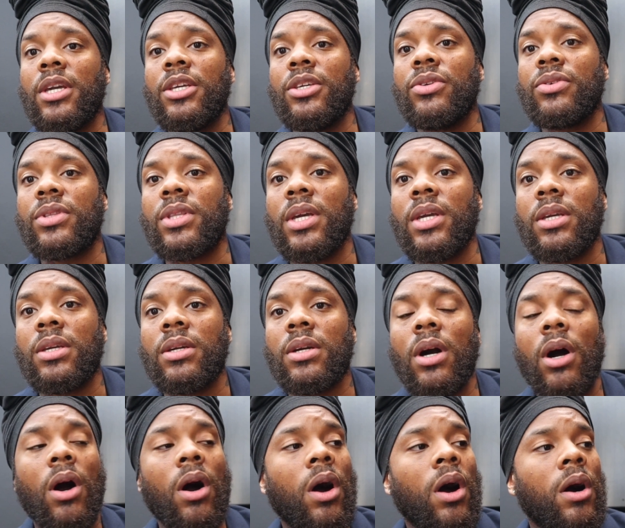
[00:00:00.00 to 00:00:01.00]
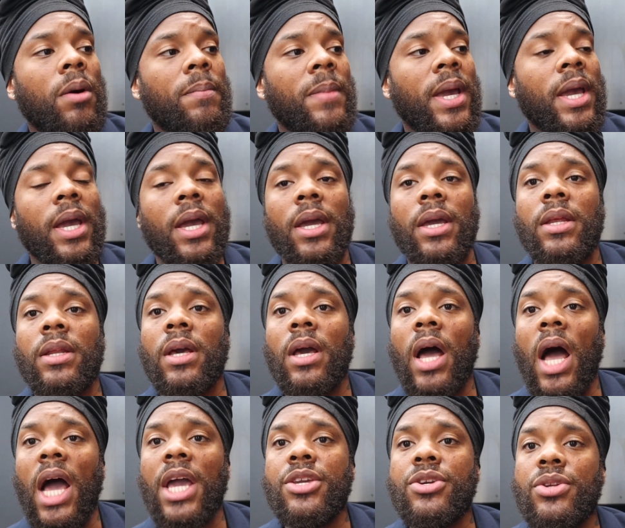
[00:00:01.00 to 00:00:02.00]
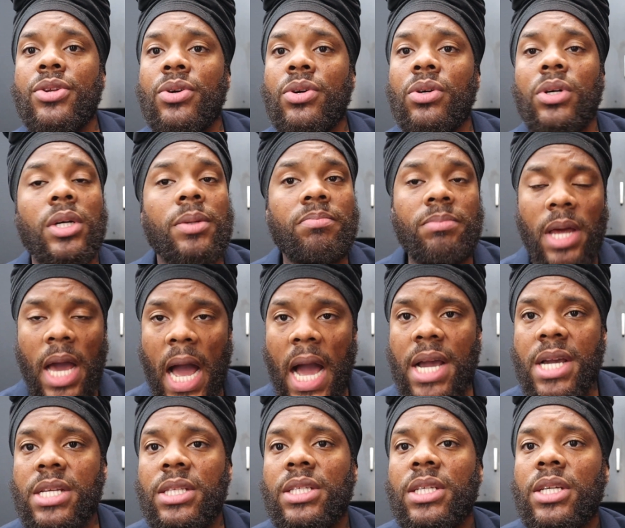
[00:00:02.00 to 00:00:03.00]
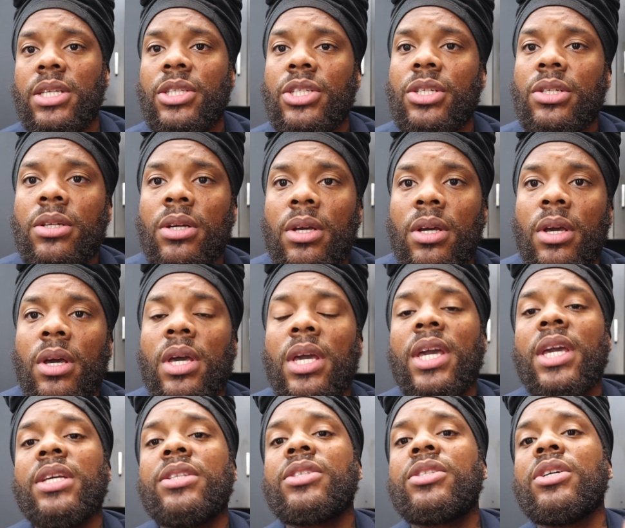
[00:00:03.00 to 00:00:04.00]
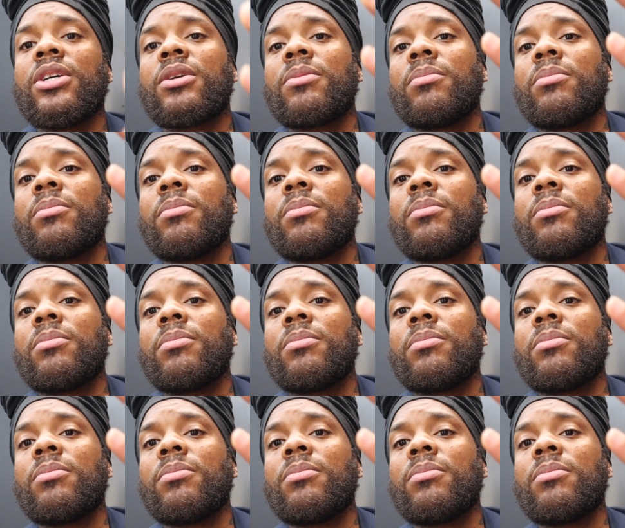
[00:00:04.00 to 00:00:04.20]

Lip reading: and you think, oh man, how you do it? I could teach you. It took